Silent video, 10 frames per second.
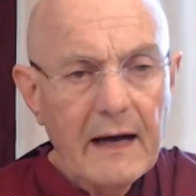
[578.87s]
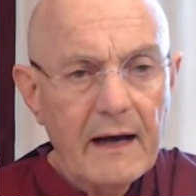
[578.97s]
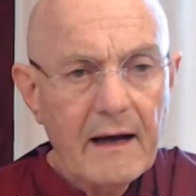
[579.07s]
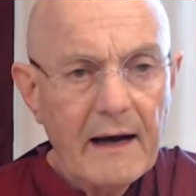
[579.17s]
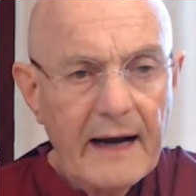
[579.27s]

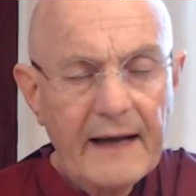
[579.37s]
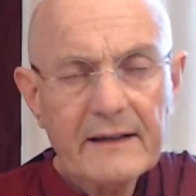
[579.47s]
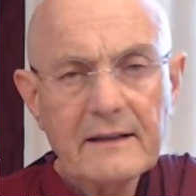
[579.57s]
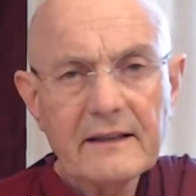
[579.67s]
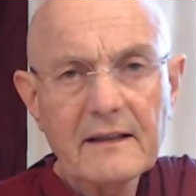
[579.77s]
I
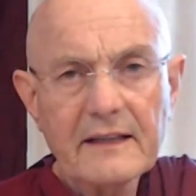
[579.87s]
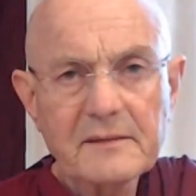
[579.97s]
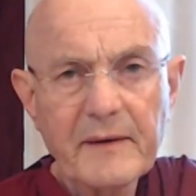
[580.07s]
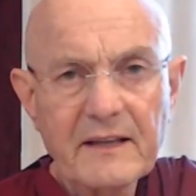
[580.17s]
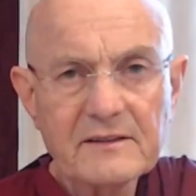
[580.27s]
had a little
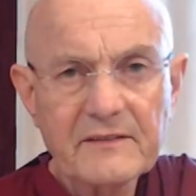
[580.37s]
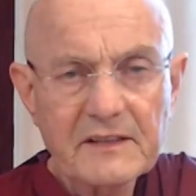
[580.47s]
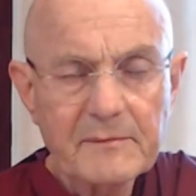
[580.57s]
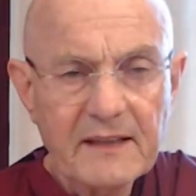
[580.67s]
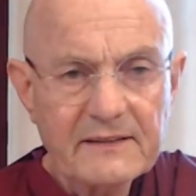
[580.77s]
experience of
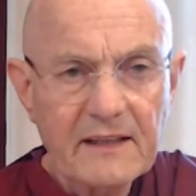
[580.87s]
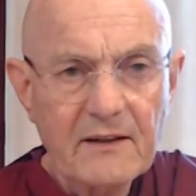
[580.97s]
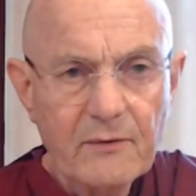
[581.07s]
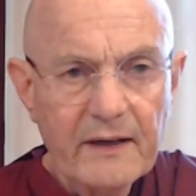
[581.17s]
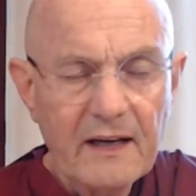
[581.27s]
this
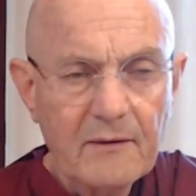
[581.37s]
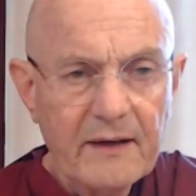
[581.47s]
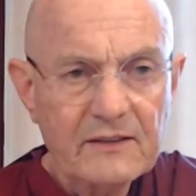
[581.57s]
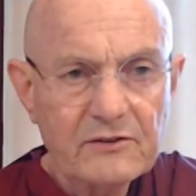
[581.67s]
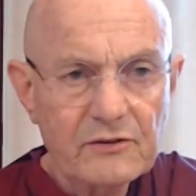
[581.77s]
myself when I went